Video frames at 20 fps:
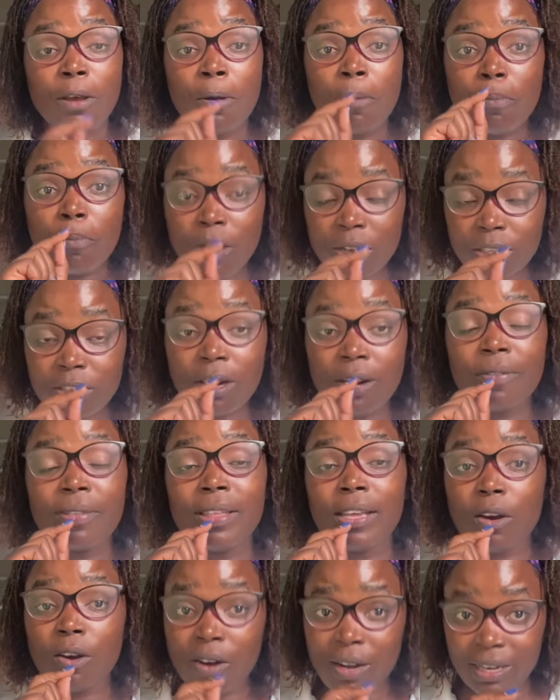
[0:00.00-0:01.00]
most of
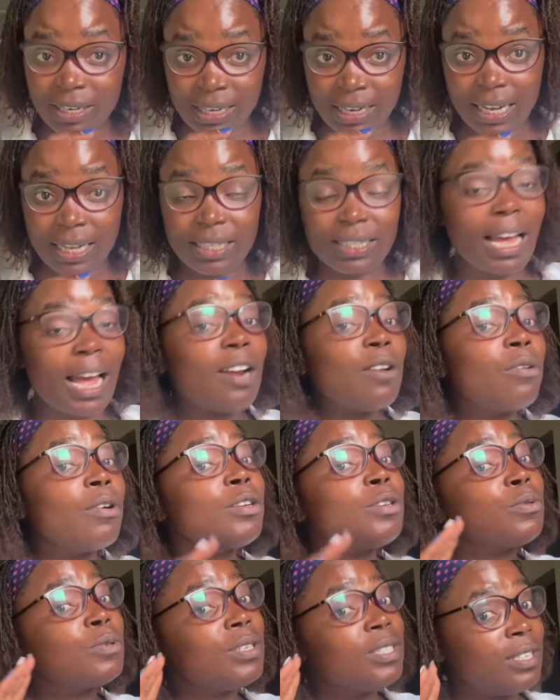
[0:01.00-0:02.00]
the congregants are
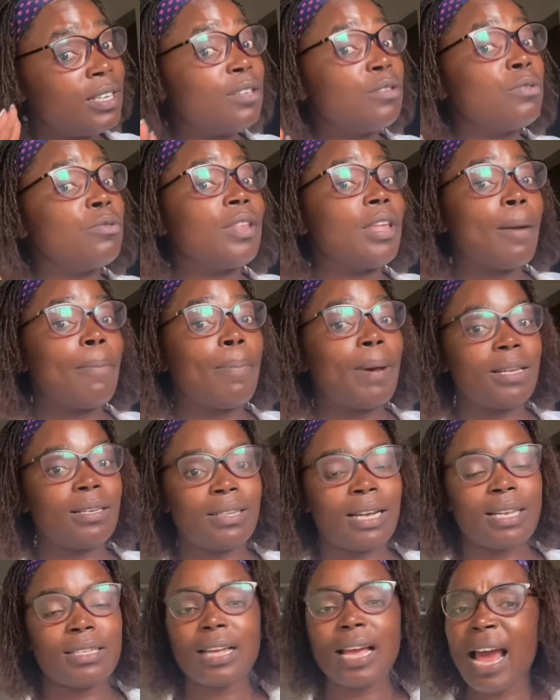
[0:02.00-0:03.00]
going to listen to their pastors.